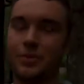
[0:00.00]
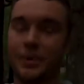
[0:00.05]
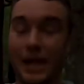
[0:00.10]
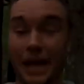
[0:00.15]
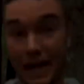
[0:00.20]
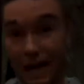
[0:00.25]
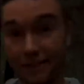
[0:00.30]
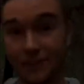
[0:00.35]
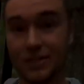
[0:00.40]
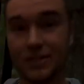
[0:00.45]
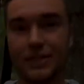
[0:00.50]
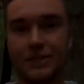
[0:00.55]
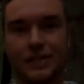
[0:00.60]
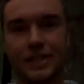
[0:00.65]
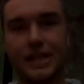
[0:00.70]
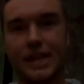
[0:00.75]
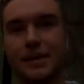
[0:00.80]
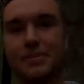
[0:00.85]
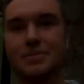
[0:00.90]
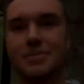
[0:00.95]
We have to leave the
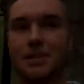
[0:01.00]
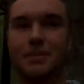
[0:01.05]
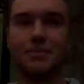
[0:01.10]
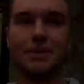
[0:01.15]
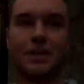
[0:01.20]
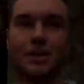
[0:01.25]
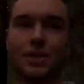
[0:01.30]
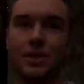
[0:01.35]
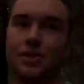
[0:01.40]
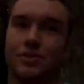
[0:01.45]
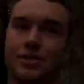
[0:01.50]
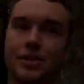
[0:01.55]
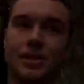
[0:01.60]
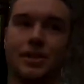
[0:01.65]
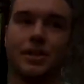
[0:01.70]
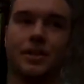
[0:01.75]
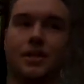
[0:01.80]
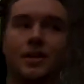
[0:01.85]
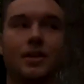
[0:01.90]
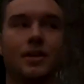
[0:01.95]
campsite by
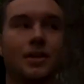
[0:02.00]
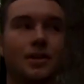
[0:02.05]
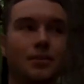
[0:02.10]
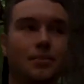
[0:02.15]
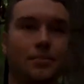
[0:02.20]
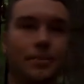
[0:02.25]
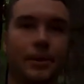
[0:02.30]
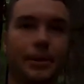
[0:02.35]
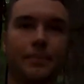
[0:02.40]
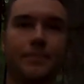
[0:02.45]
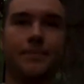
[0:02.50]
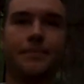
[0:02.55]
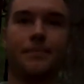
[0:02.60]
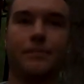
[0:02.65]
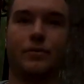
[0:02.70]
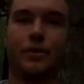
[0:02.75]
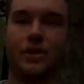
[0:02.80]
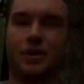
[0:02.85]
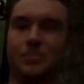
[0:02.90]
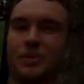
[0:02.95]
three, but
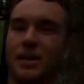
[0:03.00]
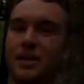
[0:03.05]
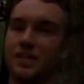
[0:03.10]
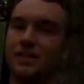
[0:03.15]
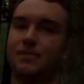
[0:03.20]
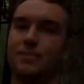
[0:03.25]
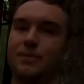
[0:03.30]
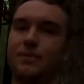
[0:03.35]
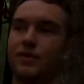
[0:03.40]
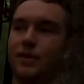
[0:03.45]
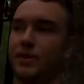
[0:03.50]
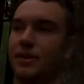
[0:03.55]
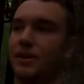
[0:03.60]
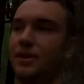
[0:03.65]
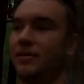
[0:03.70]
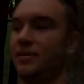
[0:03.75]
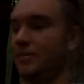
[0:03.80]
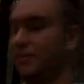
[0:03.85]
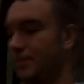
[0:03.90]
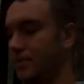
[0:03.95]
we're gonna probably leave before
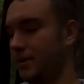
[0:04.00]
then.